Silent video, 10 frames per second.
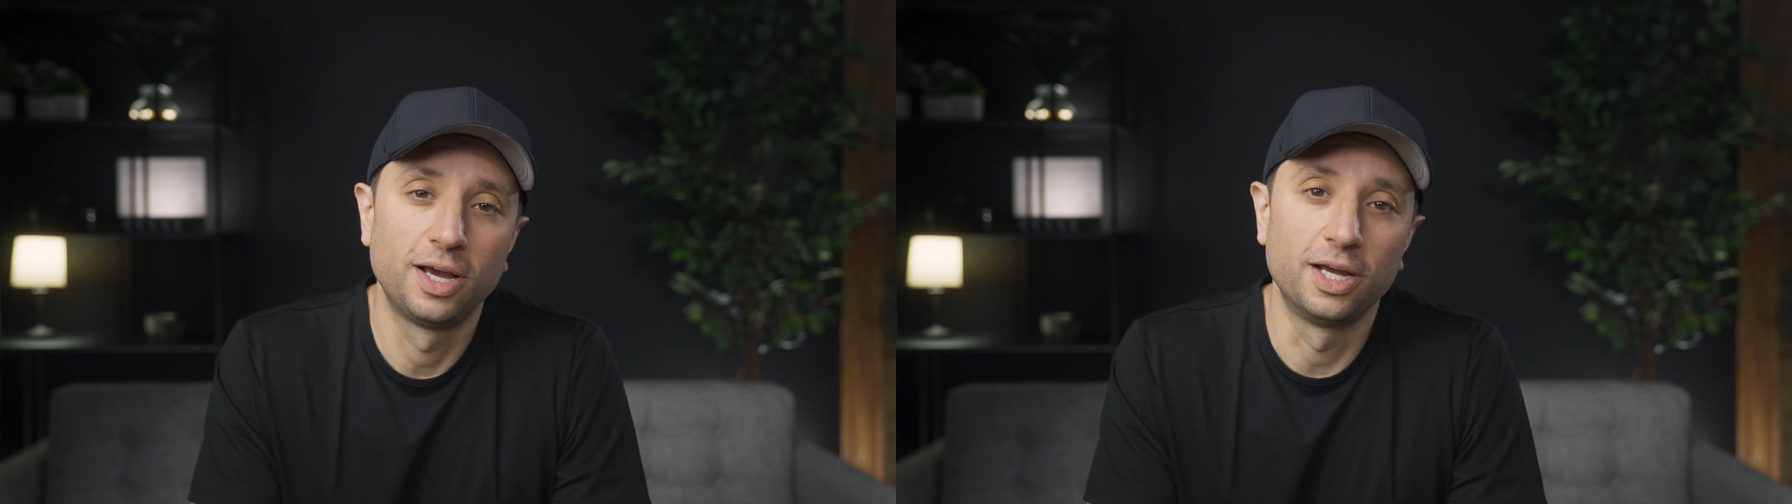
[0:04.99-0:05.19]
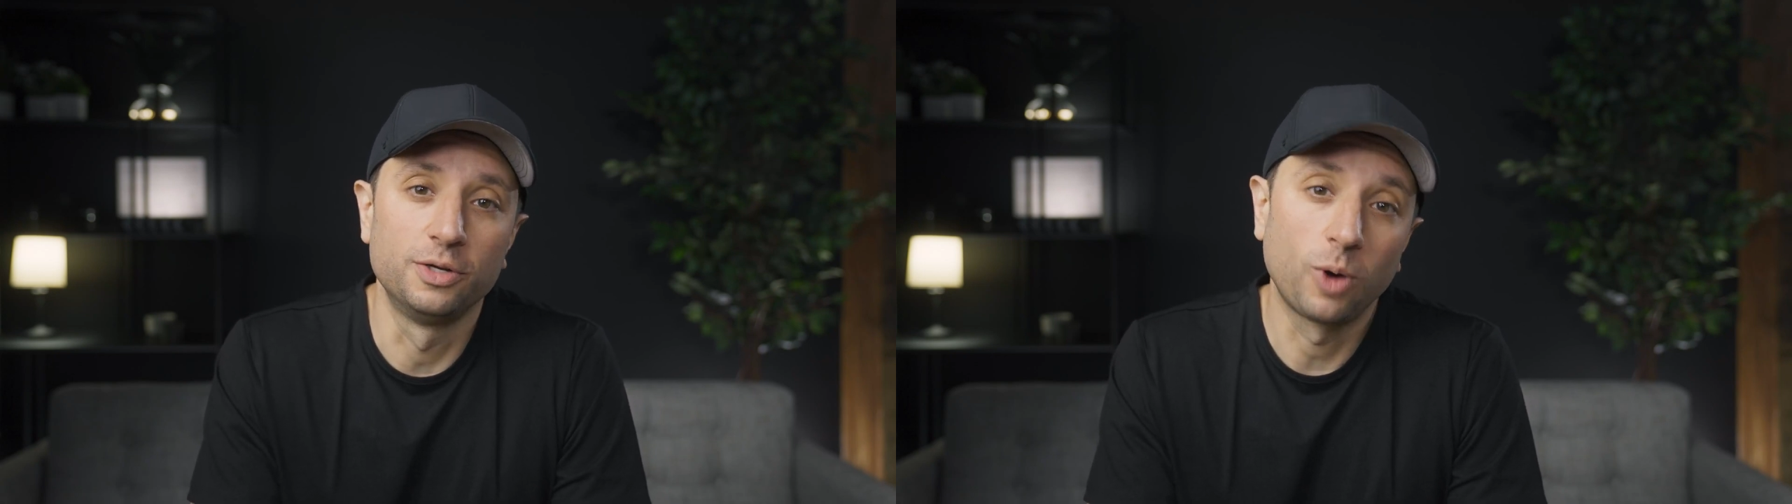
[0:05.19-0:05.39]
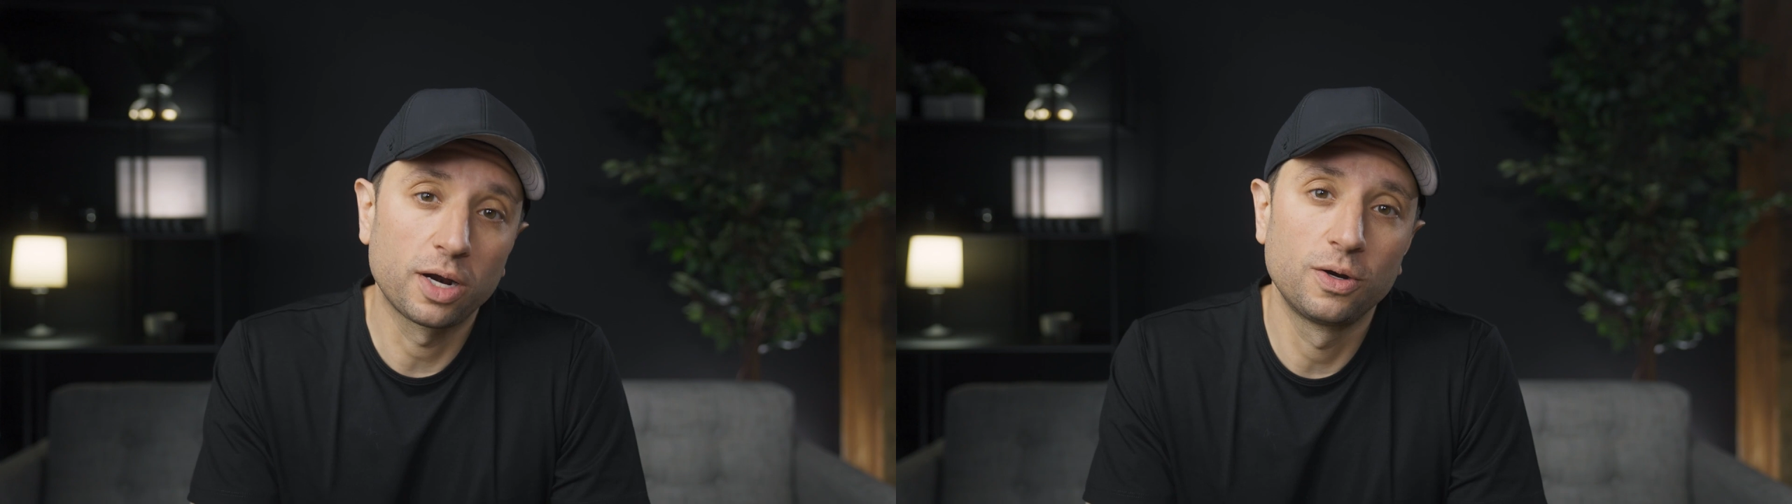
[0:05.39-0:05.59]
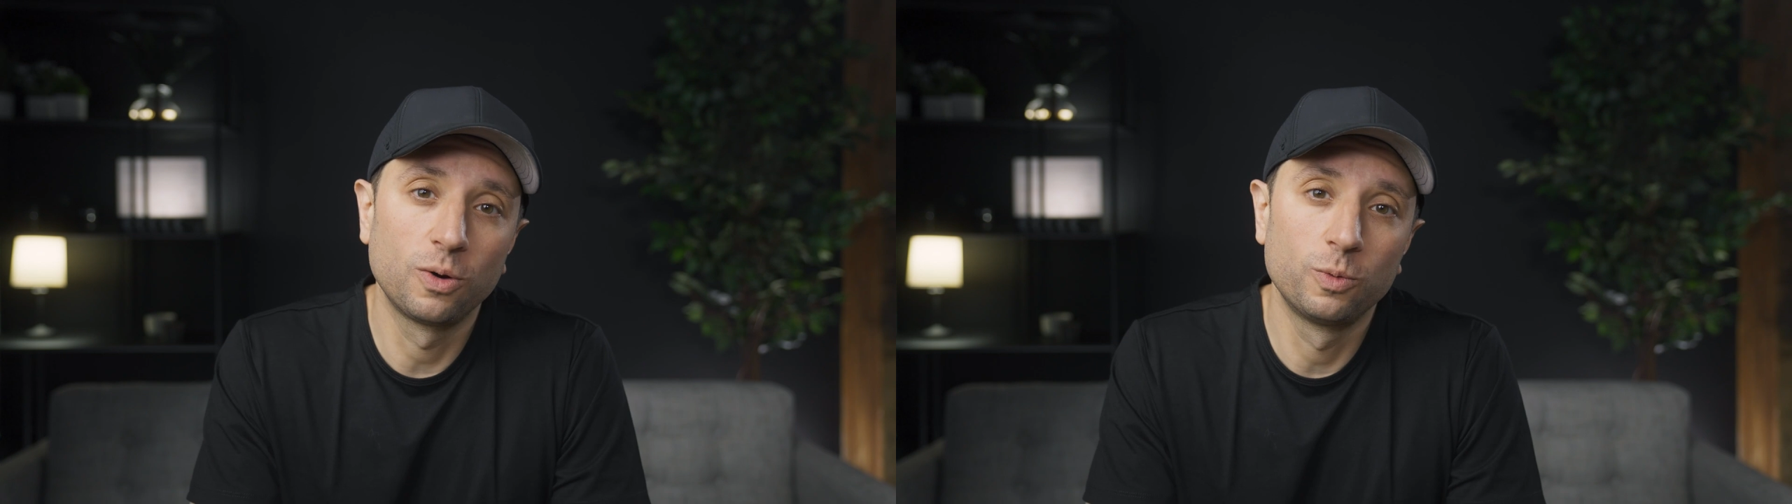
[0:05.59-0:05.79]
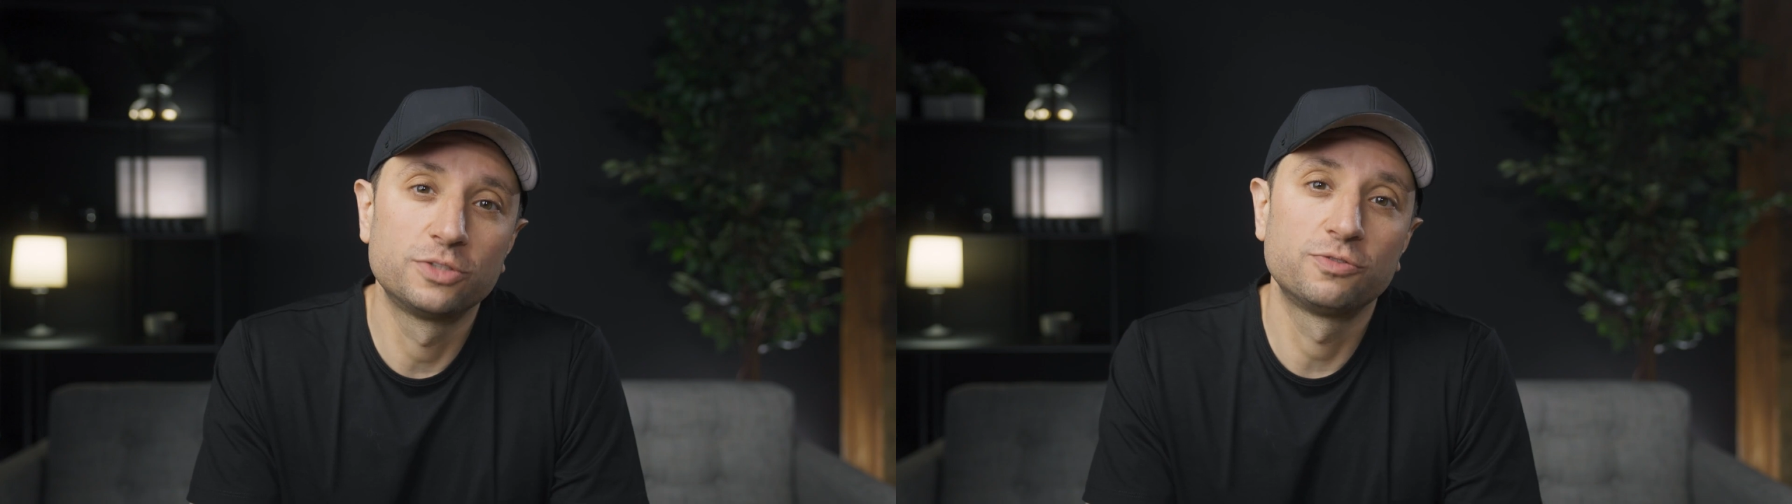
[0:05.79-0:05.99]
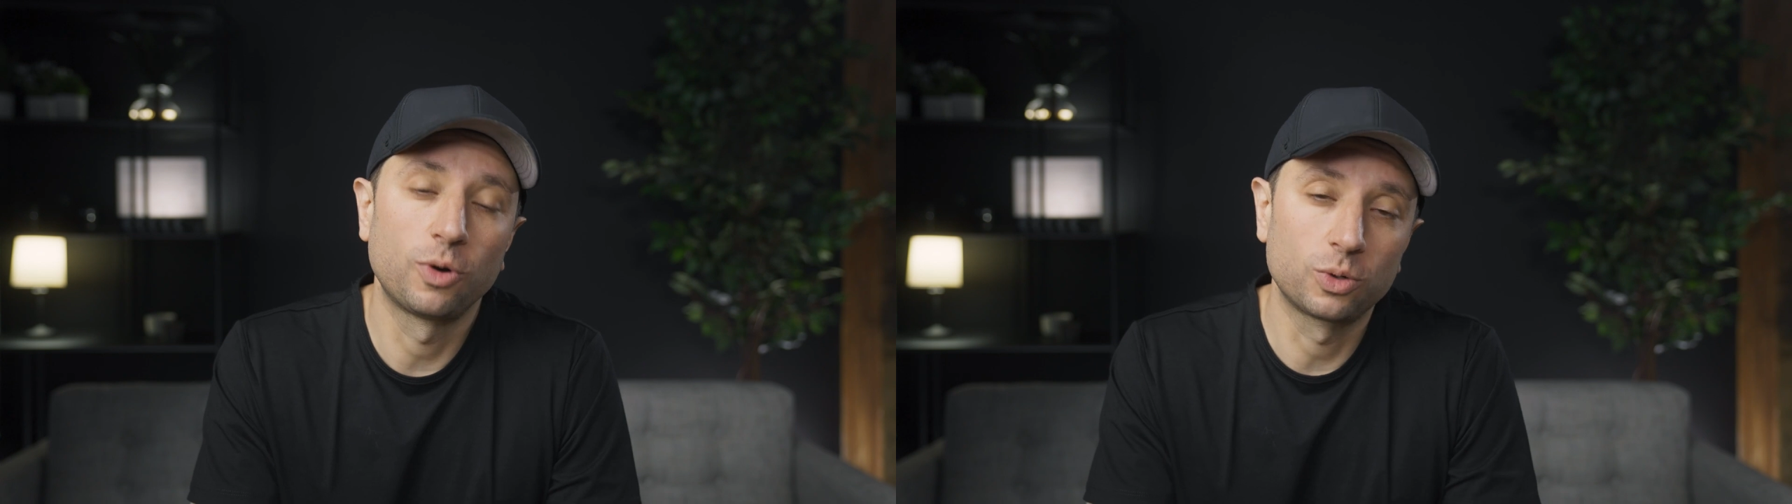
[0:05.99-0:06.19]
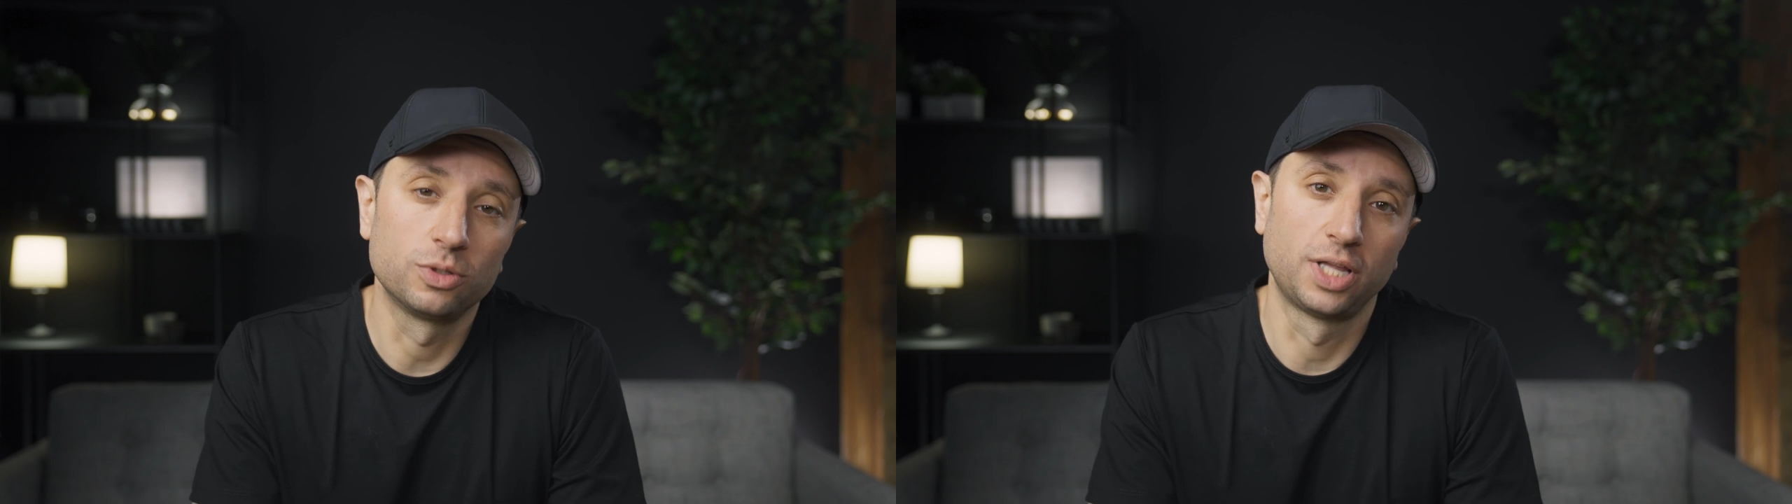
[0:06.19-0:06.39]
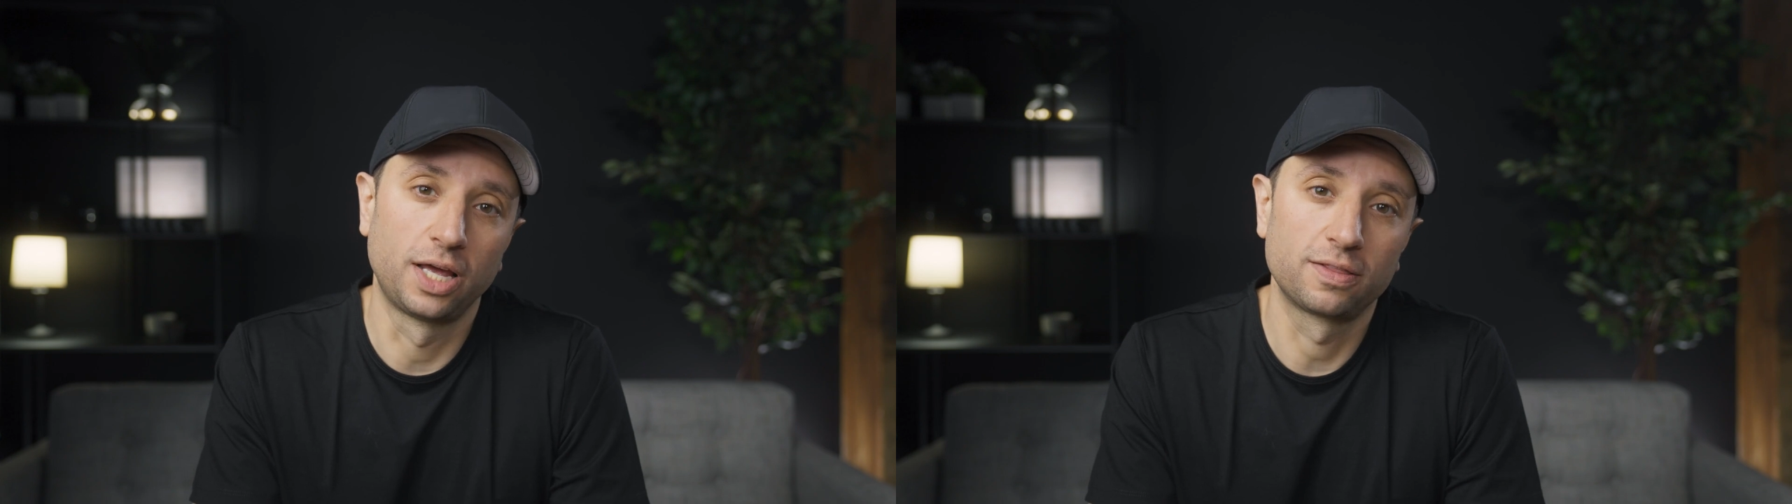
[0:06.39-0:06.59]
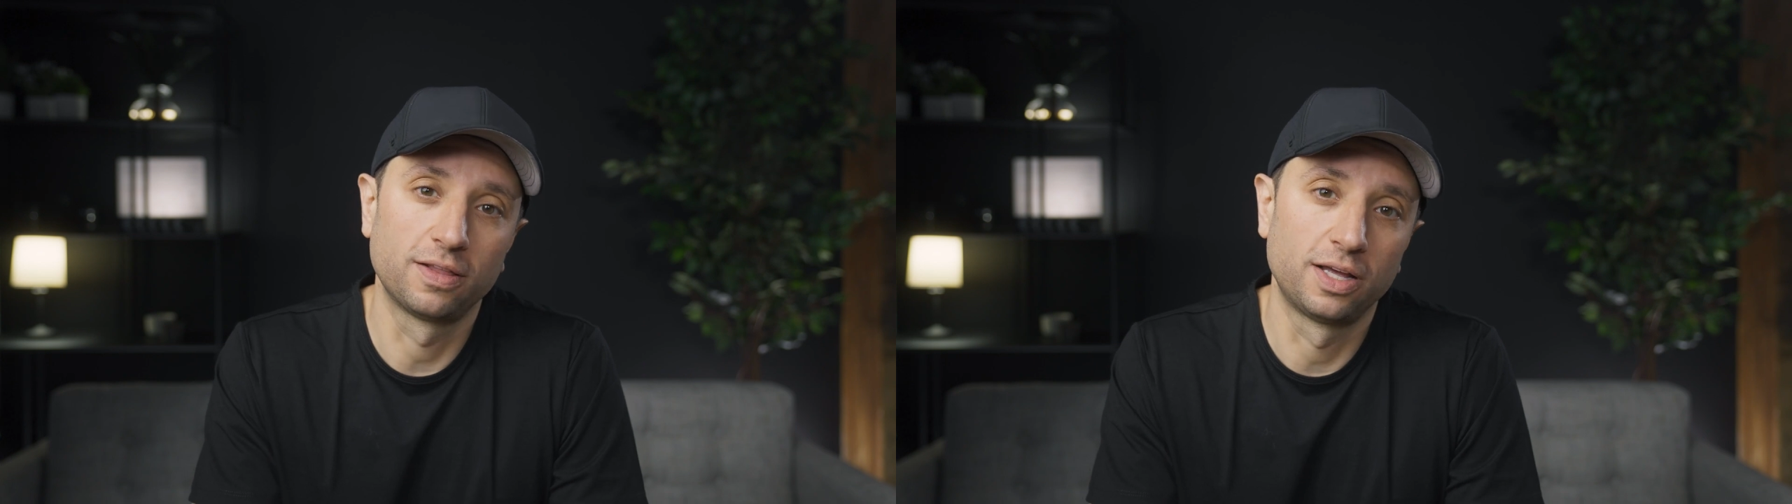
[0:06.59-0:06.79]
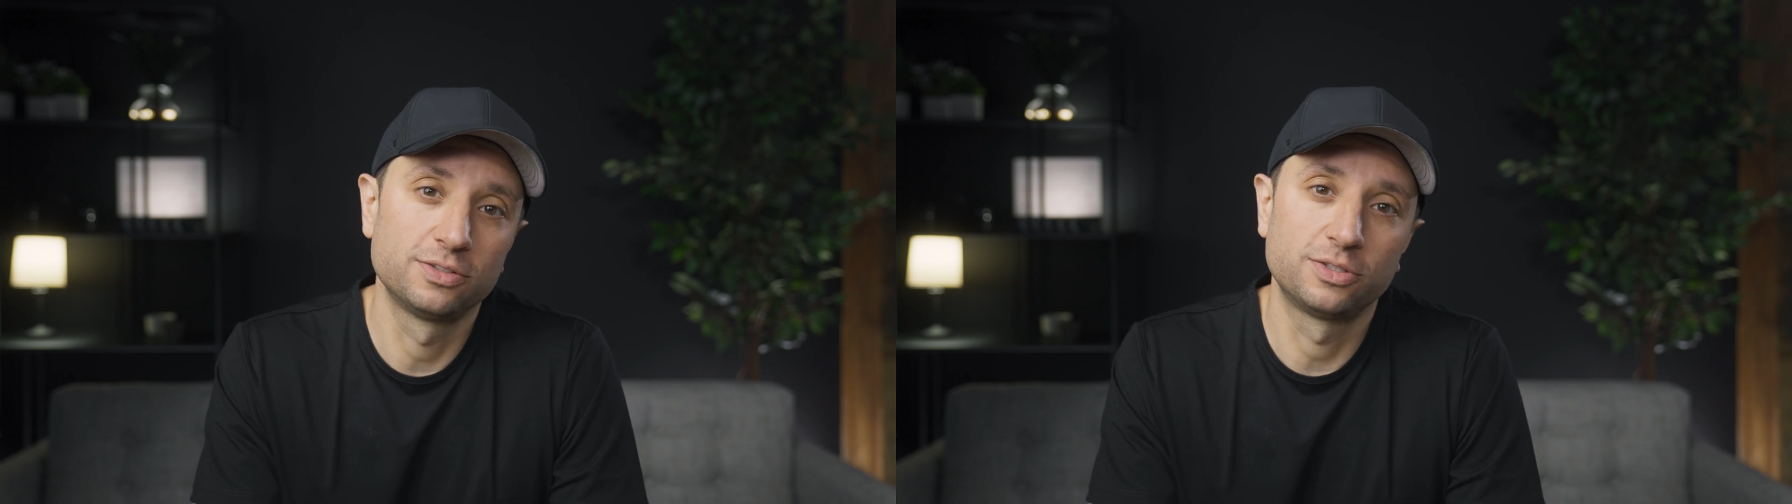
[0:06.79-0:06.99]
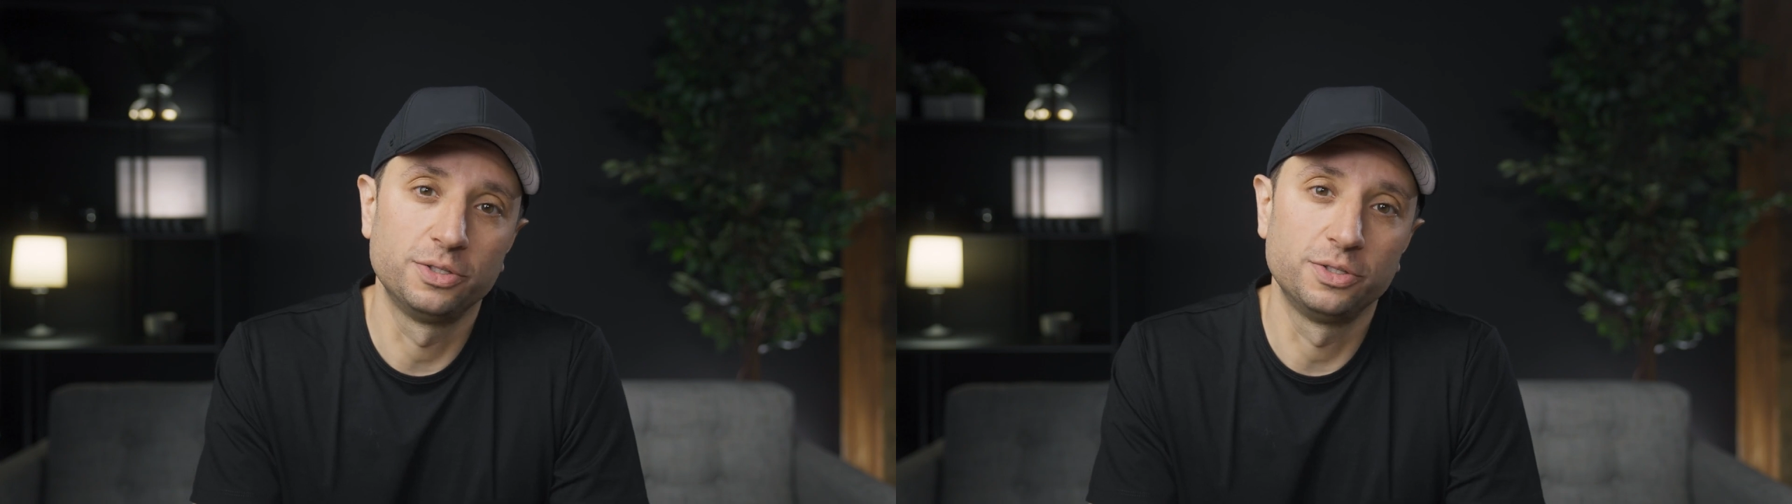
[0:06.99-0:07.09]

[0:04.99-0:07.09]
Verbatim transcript: and you want to know which focal length lens